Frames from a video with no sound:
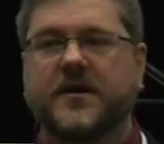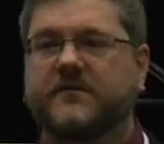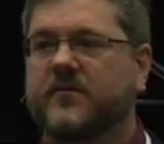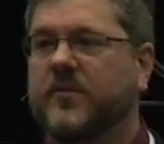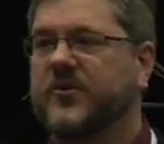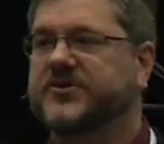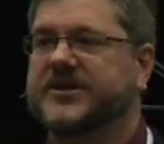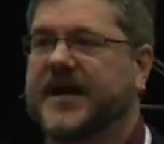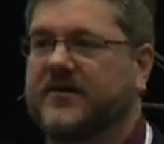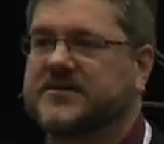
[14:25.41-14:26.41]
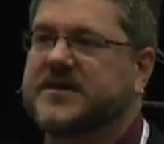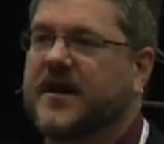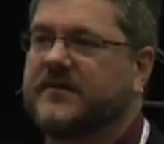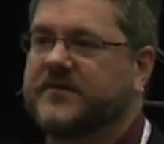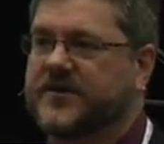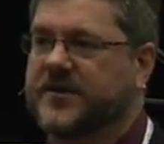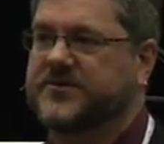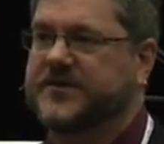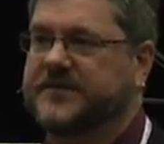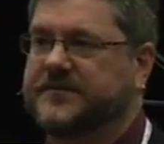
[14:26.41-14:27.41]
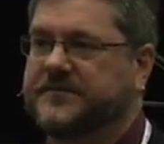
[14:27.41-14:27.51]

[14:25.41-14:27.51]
from a merchant outside of their country.